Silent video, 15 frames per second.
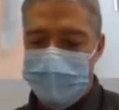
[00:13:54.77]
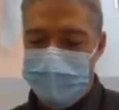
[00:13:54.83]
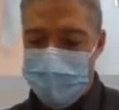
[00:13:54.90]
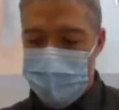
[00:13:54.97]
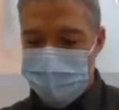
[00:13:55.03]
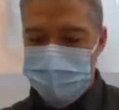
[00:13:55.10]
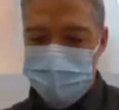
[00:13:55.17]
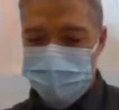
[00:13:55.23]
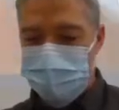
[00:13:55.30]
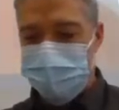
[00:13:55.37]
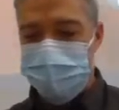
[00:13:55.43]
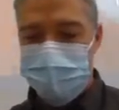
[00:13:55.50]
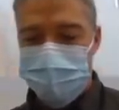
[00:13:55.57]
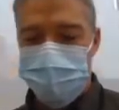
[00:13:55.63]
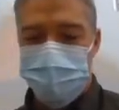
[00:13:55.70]
that helps us
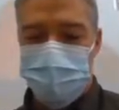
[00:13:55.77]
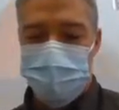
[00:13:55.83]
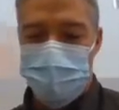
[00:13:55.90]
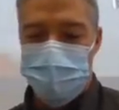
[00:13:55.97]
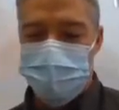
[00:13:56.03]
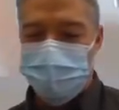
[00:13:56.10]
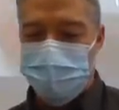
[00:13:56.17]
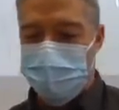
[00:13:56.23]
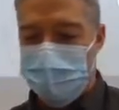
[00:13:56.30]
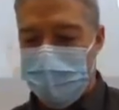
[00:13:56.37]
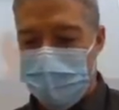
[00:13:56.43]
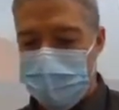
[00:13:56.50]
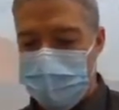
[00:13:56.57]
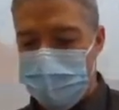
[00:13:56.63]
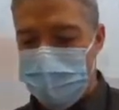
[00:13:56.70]
put these in order too. We're
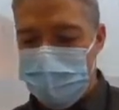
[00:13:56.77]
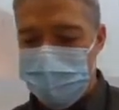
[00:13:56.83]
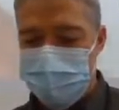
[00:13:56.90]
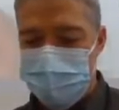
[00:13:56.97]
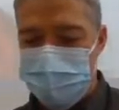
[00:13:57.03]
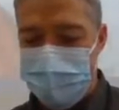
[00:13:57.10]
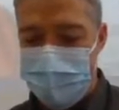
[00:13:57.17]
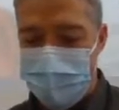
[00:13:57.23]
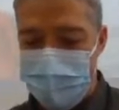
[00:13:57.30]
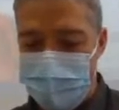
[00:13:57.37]
not going to be using that